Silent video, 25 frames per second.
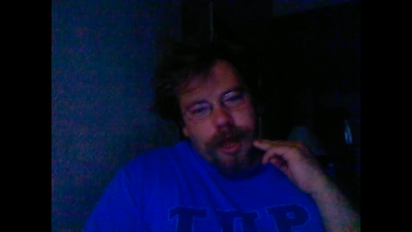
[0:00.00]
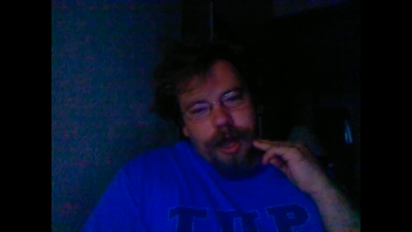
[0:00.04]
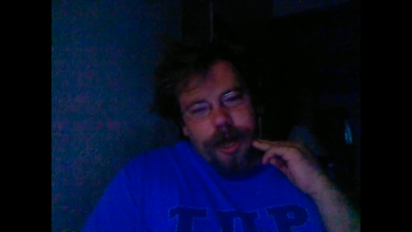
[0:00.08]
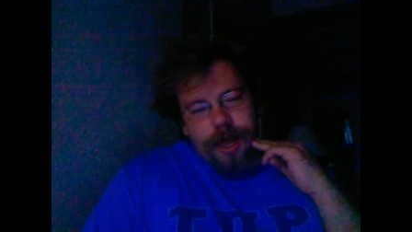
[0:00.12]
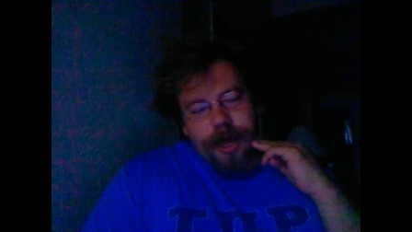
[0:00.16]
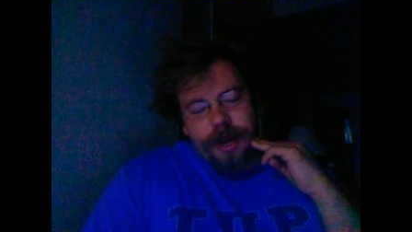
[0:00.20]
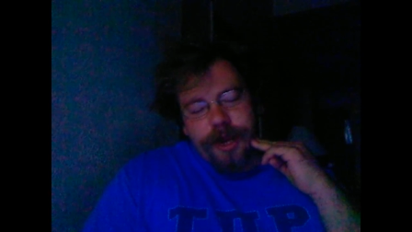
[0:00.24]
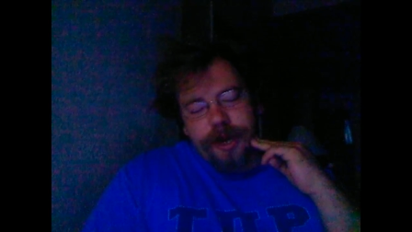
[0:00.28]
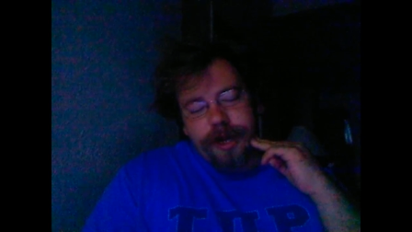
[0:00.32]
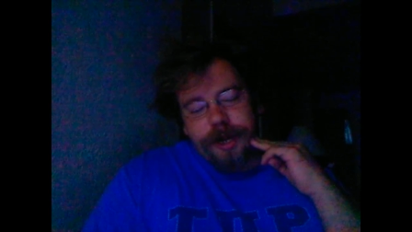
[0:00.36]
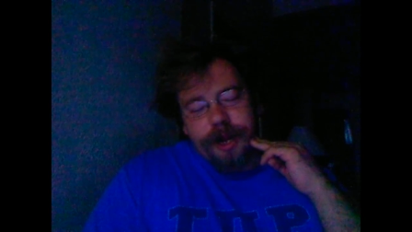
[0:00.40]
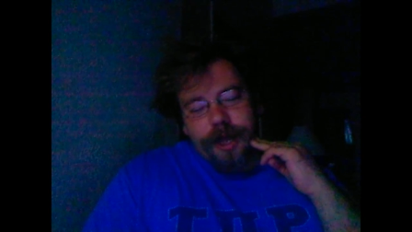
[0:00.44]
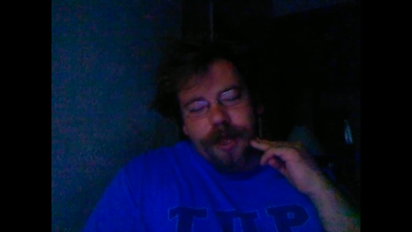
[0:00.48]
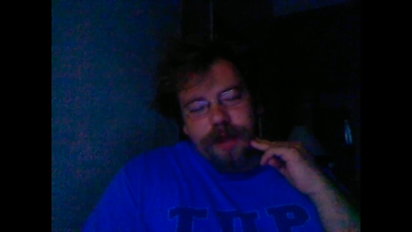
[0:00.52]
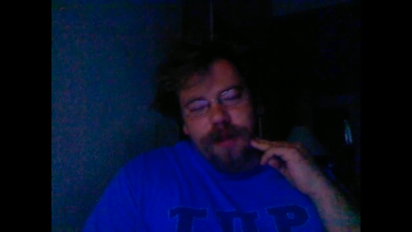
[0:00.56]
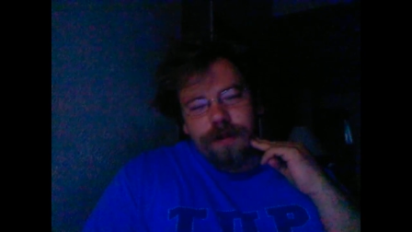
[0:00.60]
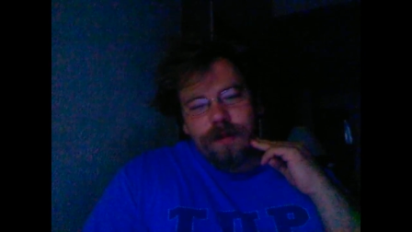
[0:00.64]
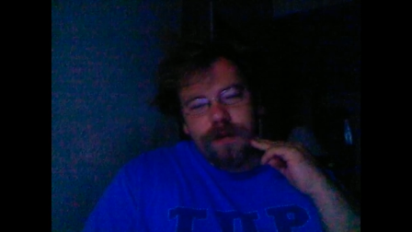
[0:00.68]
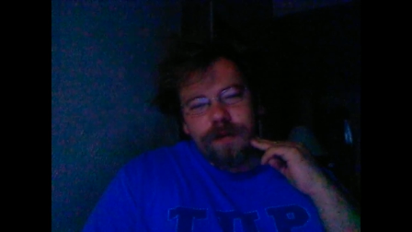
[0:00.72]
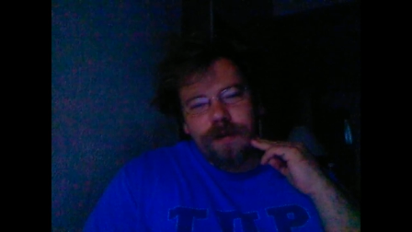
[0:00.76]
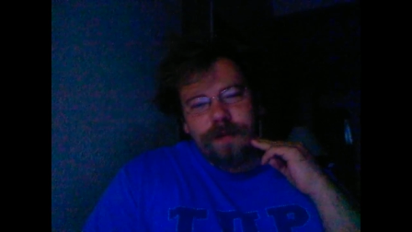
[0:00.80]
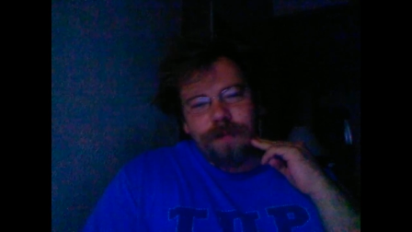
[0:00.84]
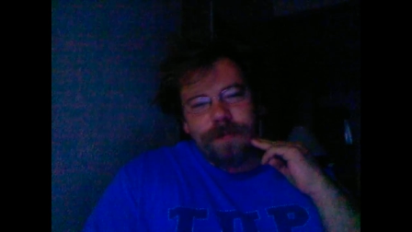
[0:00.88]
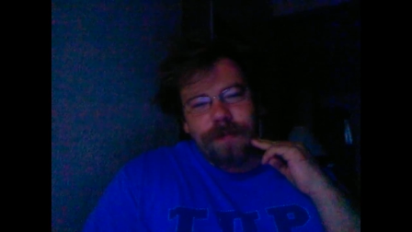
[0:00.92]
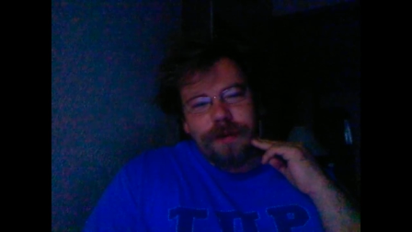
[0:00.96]
I
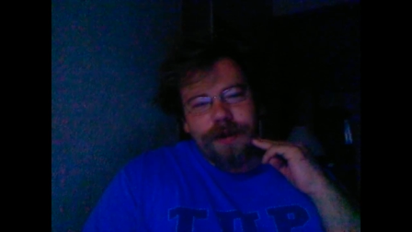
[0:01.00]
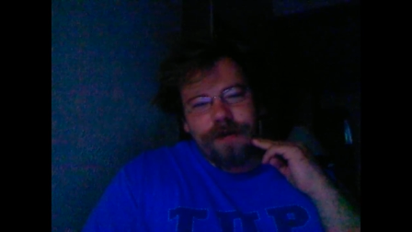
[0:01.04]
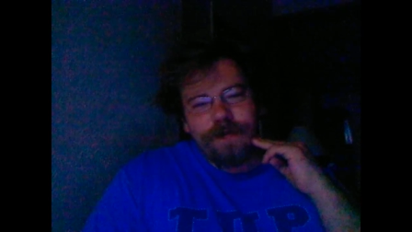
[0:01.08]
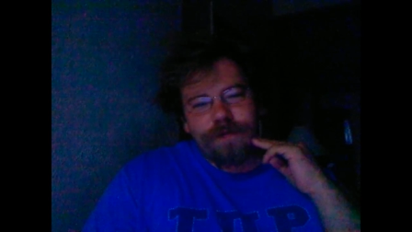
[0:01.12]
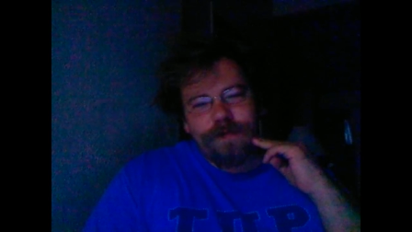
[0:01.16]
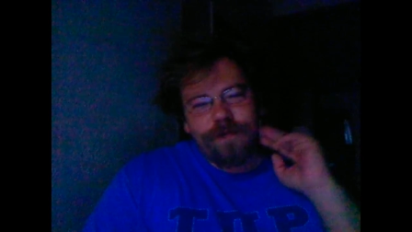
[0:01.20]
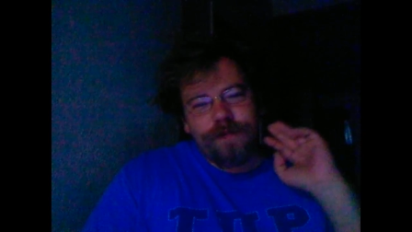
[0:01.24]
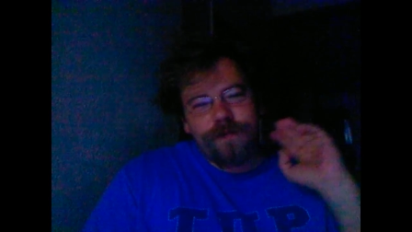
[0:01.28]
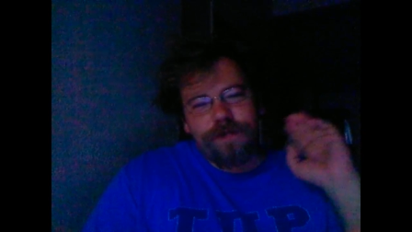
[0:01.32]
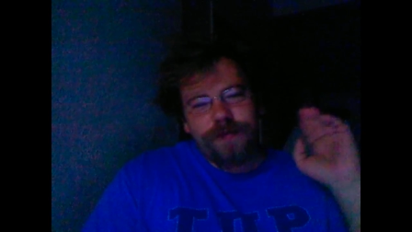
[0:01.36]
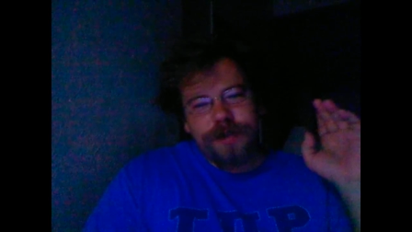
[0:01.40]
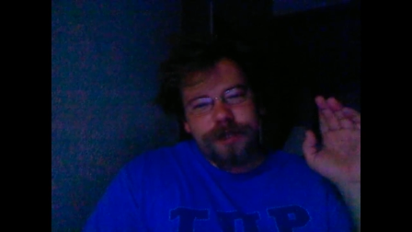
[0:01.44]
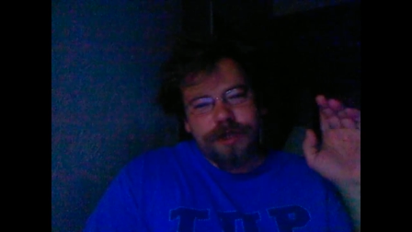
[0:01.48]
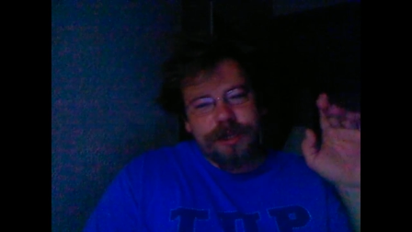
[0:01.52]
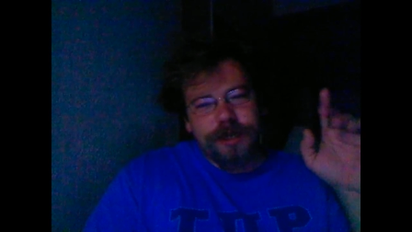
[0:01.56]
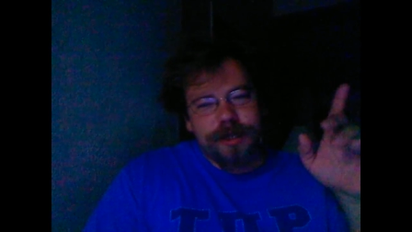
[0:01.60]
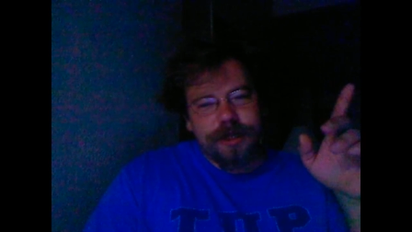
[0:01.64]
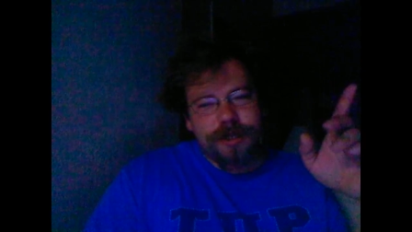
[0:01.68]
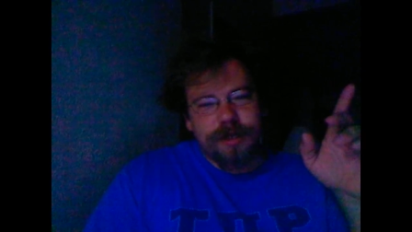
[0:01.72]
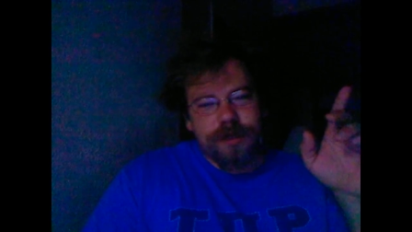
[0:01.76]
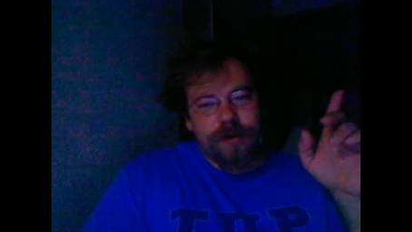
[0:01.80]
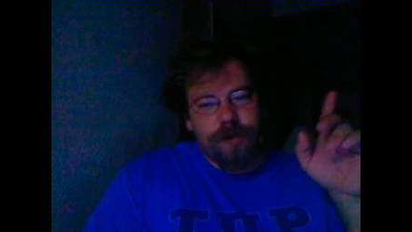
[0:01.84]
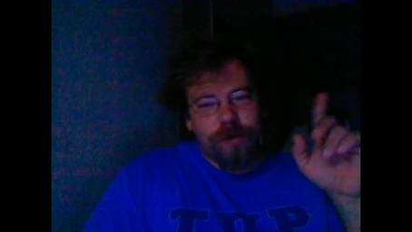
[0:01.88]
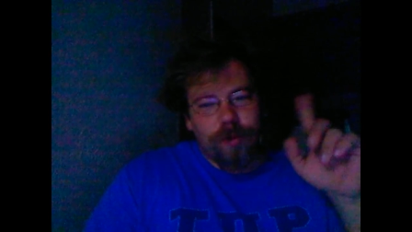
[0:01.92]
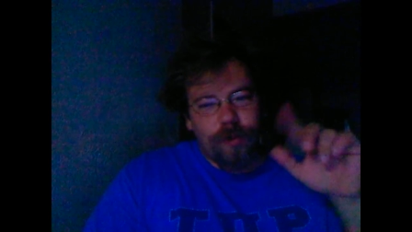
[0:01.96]
nailed my
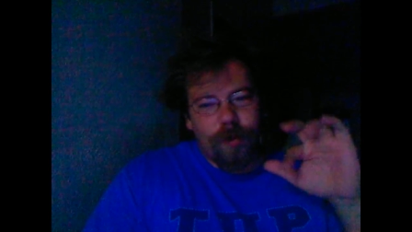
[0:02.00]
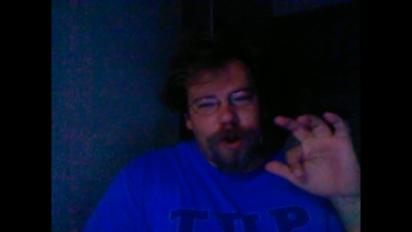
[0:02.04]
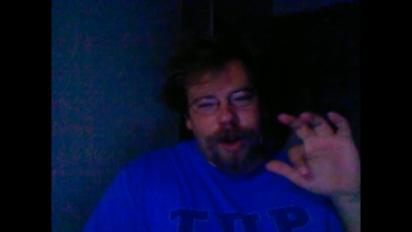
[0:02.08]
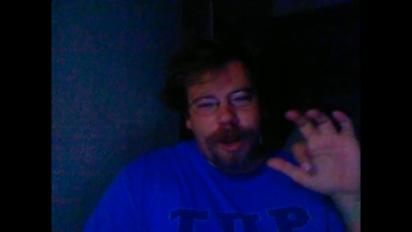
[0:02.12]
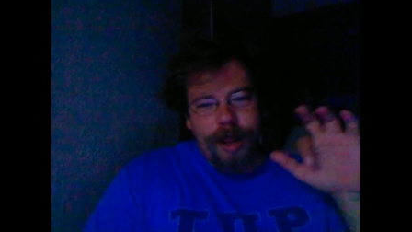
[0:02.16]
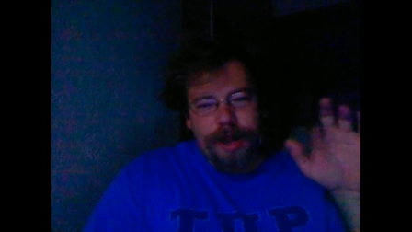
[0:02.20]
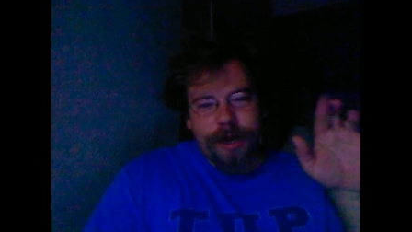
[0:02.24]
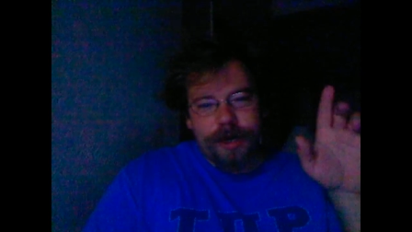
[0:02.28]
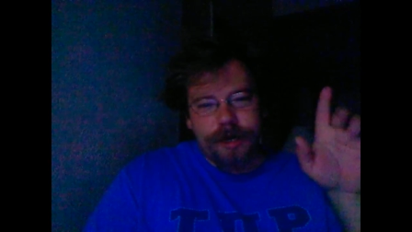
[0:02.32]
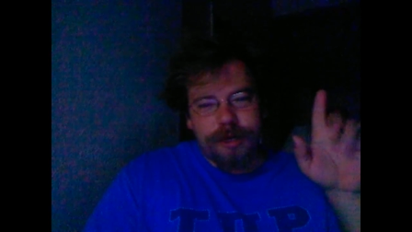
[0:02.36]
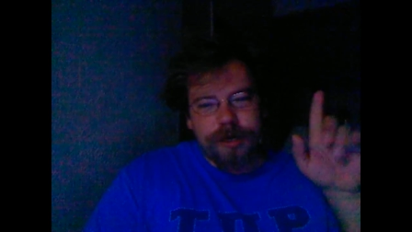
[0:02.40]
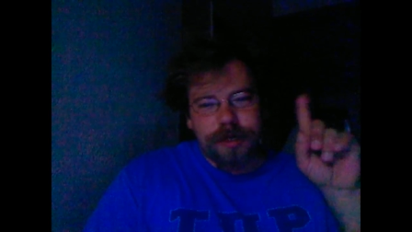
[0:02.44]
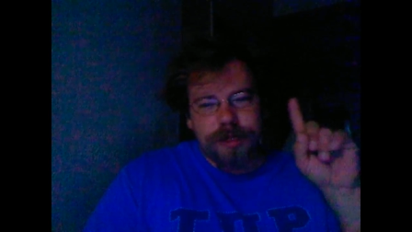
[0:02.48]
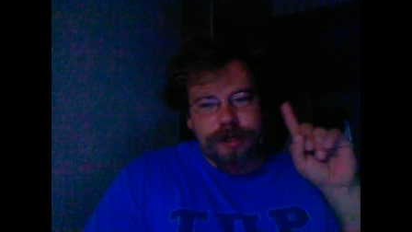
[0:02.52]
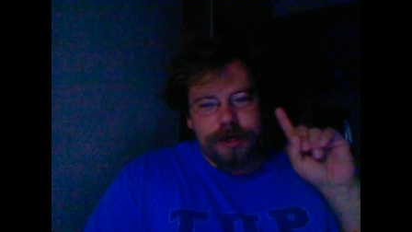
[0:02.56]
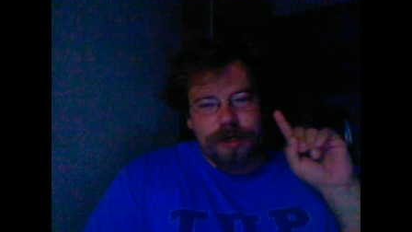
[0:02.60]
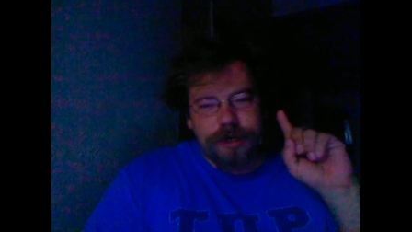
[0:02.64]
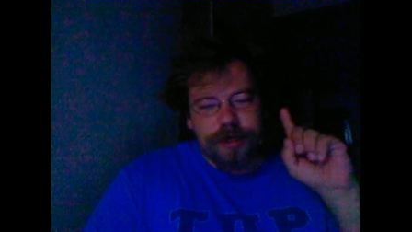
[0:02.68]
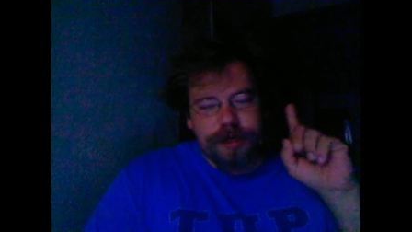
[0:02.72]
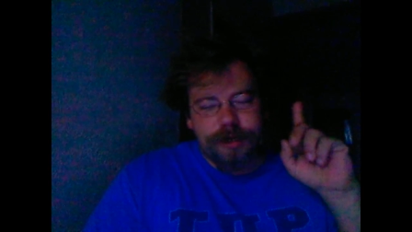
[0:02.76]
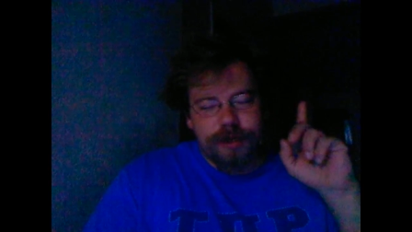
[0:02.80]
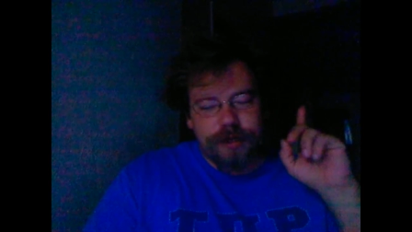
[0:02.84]
physics grant.